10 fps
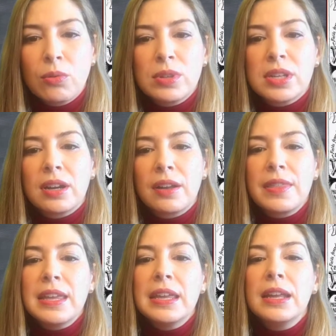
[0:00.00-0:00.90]
which are
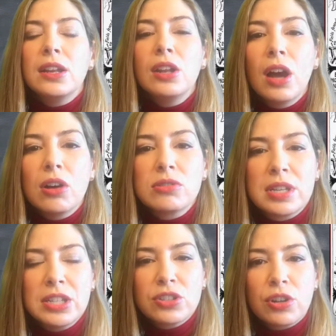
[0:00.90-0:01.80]
the
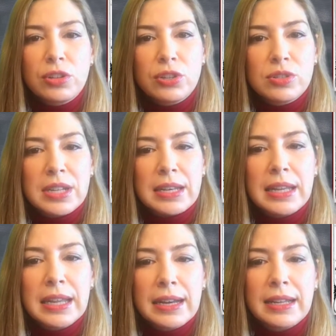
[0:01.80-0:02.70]
laws introduced
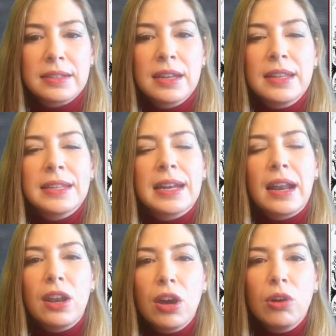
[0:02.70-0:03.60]
in England that
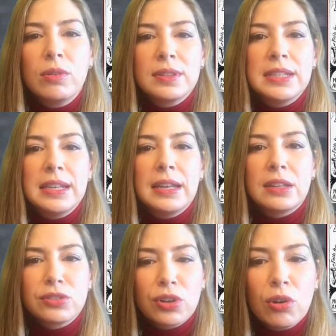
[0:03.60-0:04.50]
allow the
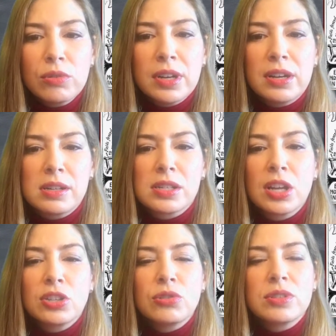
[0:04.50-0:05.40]
landowners
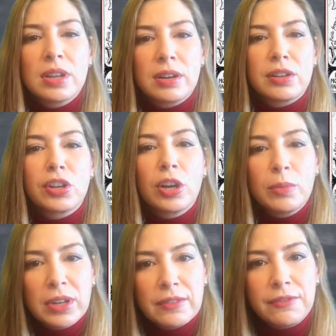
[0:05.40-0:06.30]
to turn
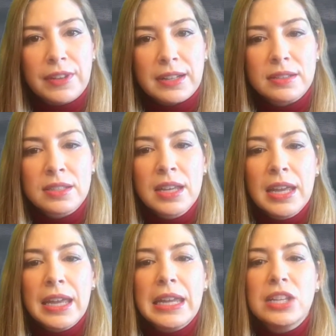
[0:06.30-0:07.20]
communal fields
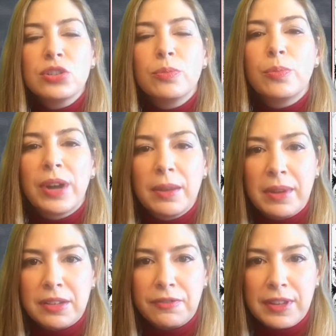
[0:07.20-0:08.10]
into
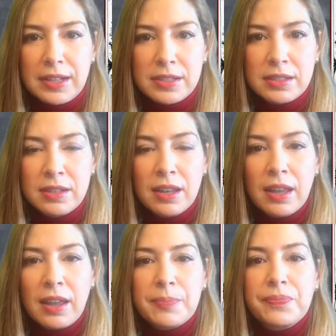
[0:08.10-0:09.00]
private fields.
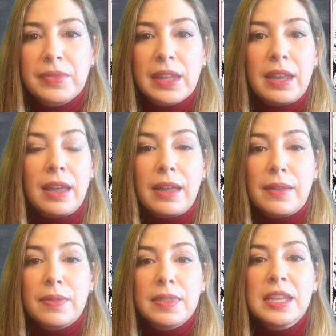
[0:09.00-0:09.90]

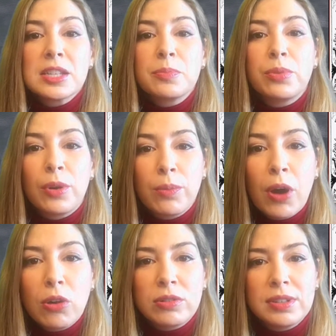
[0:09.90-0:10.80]
This
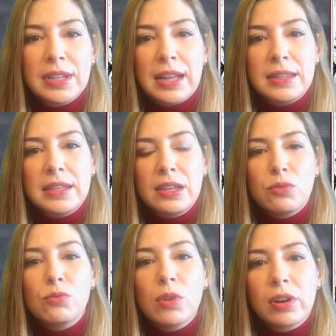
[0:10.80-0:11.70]
provoked that the
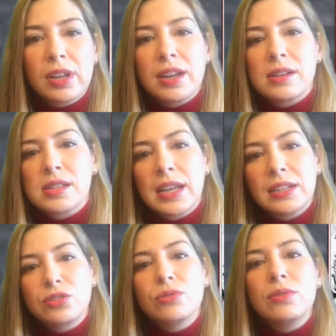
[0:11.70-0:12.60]
workers
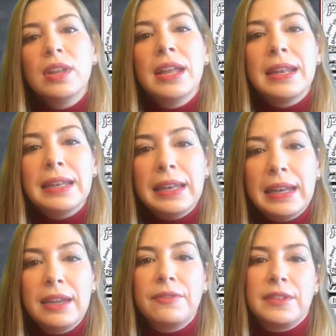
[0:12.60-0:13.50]
had to
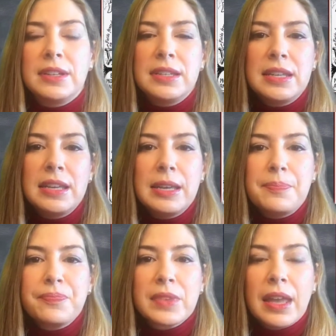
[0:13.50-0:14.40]
leave
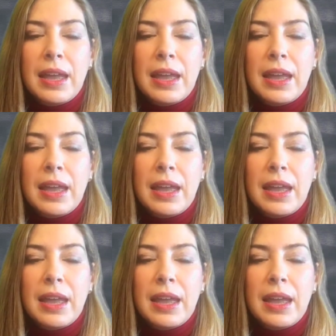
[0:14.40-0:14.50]
the